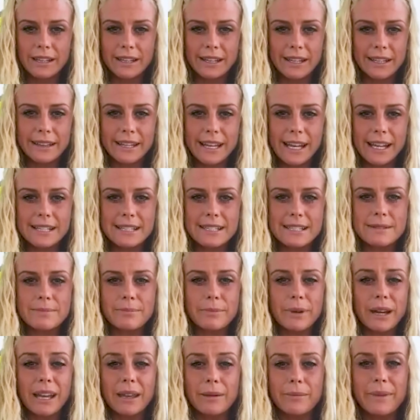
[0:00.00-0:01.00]
Like, that's
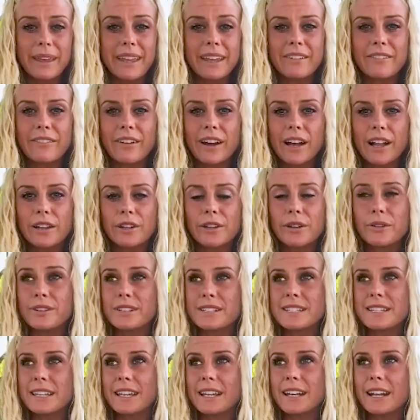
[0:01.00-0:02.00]
my main value,
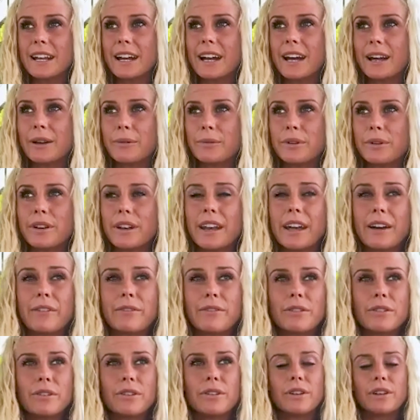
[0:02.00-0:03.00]
is that I would
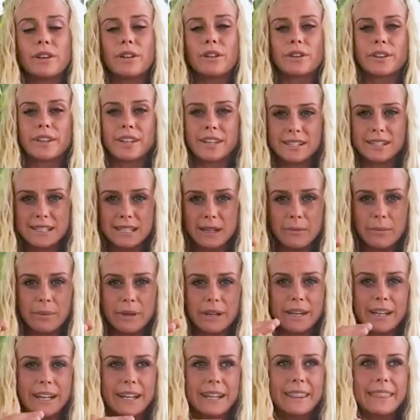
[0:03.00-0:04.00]
never look at
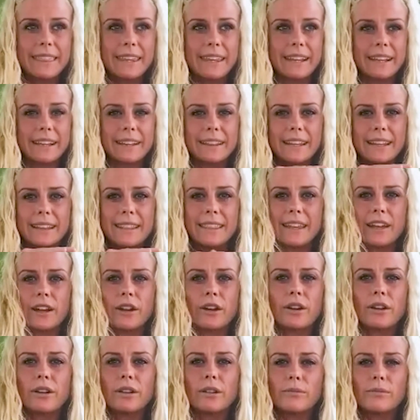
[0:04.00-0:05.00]
somebody and think that
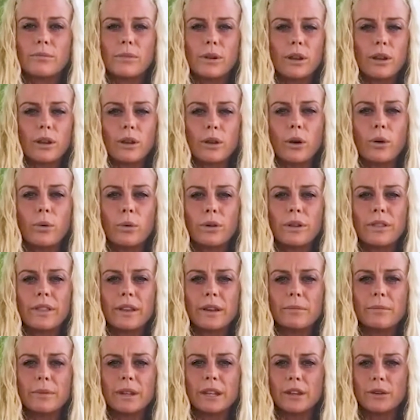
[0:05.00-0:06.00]
they're lower
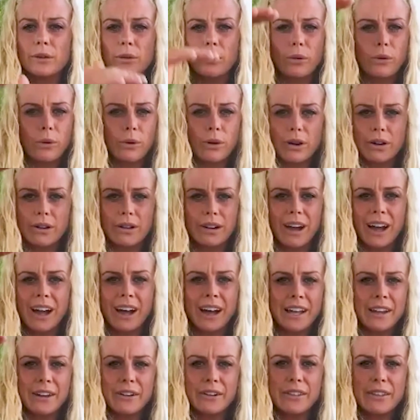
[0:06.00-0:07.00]
than me or
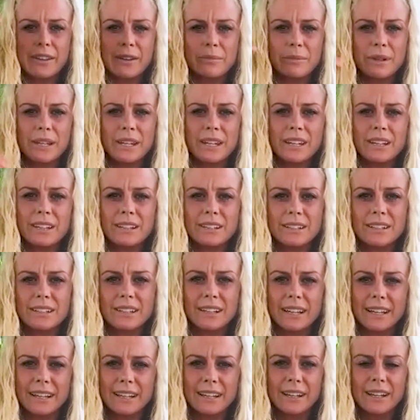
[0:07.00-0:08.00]
higher than me.
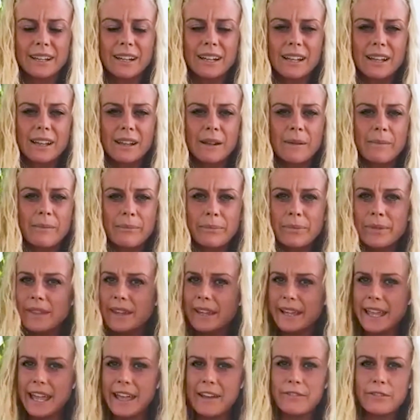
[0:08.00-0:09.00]
Like
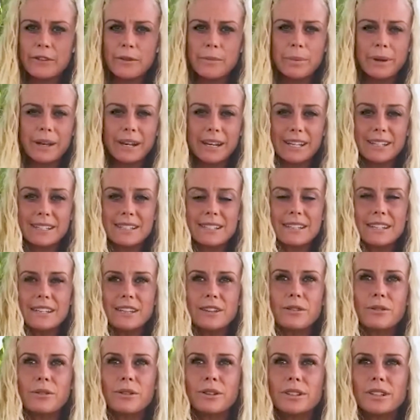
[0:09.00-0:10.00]
everybody is
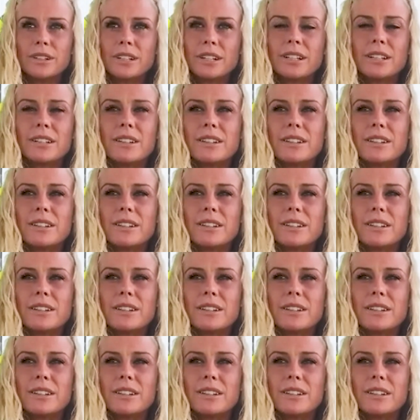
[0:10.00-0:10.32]
equal.